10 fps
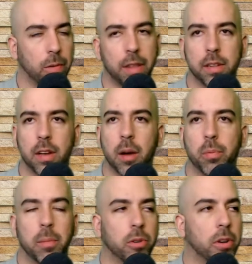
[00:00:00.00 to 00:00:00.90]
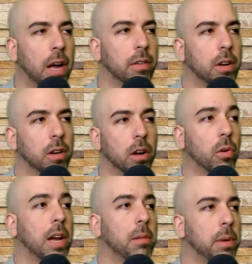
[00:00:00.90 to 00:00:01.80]
around the entire perimeter, you have a
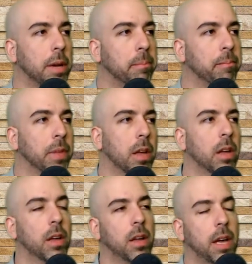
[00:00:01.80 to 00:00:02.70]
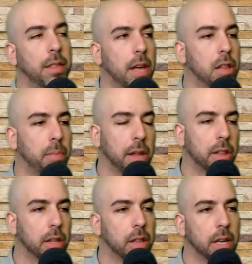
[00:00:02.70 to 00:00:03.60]
grade beam. And that's
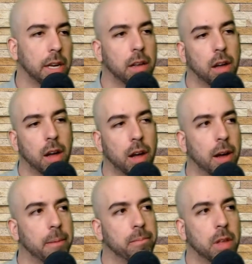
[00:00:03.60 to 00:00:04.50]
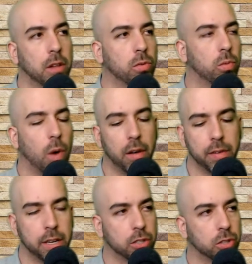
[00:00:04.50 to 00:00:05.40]
basically a
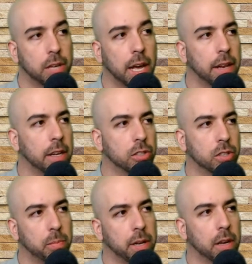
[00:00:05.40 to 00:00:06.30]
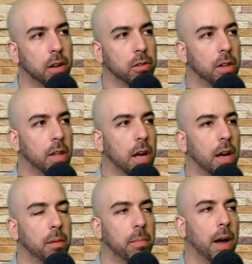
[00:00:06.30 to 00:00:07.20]
12-inch or 10-inch, depending on your
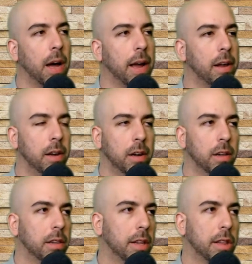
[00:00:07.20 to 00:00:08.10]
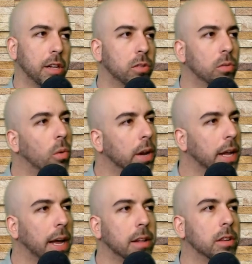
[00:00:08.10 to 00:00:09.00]
design, by let's say
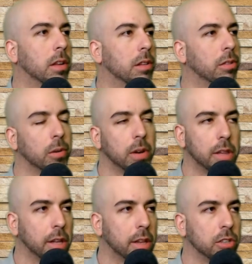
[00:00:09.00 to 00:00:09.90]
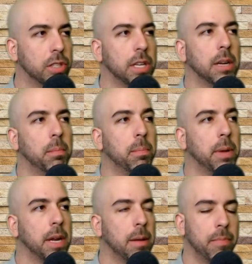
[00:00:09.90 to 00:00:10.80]
28 to 36 inch deep
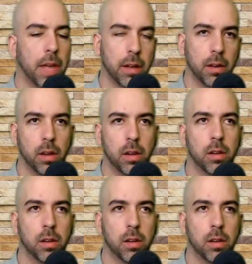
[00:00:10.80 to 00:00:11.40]
beam that